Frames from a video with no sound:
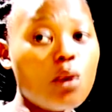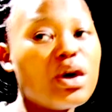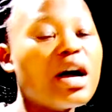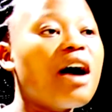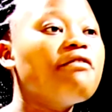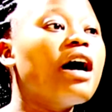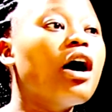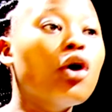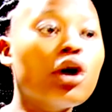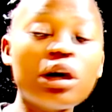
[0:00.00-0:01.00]
we have a
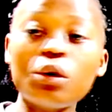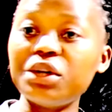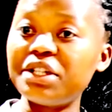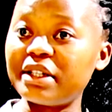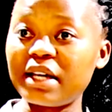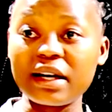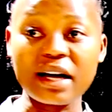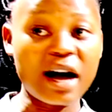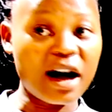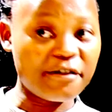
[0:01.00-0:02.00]
hole which is
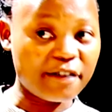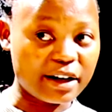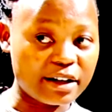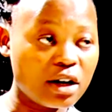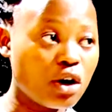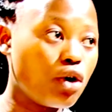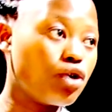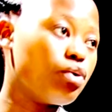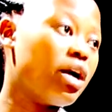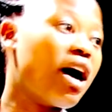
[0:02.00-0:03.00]
uncovered,
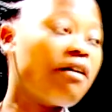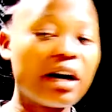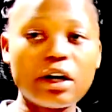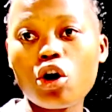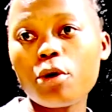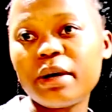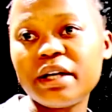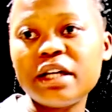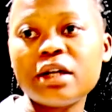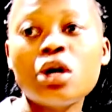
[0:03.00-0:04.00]
or we have an
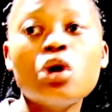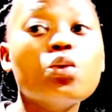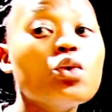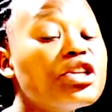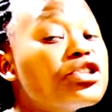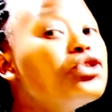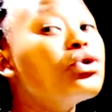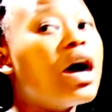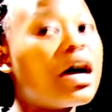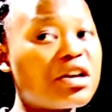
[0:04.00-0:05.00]
opening which
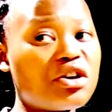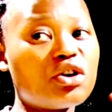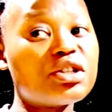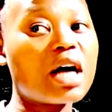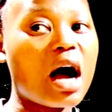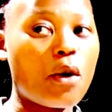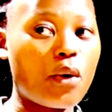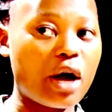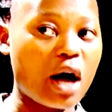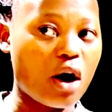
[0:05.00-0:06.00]
you are not
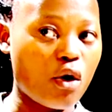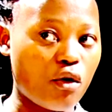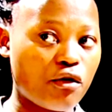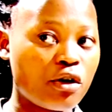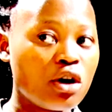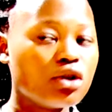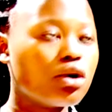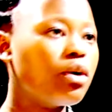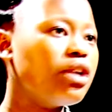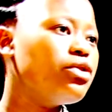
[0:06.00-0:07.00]
aware of.
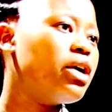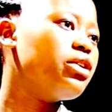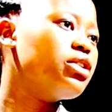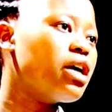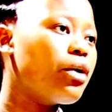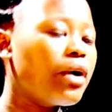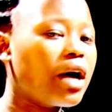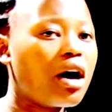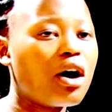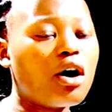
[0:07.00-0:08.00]
So when you are not
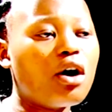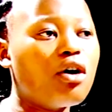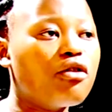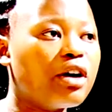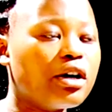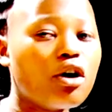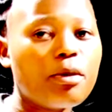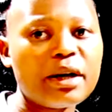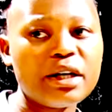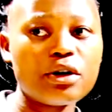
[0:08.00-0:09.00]
aware of an
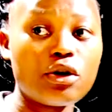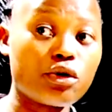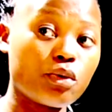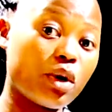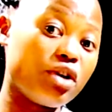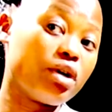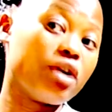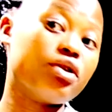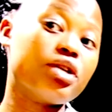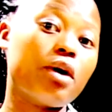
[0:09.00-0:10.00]
opening, or when you are
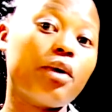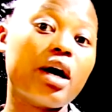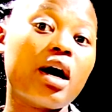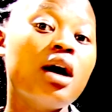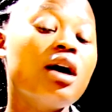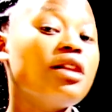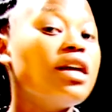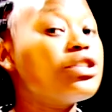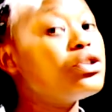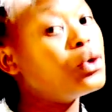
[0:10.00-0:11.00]
not aware
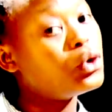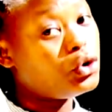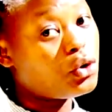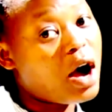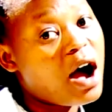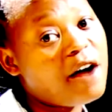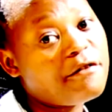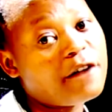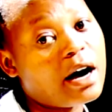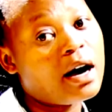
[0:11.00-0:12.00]
that you
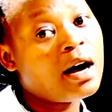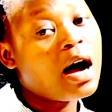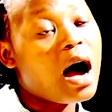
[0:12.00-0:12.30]
have a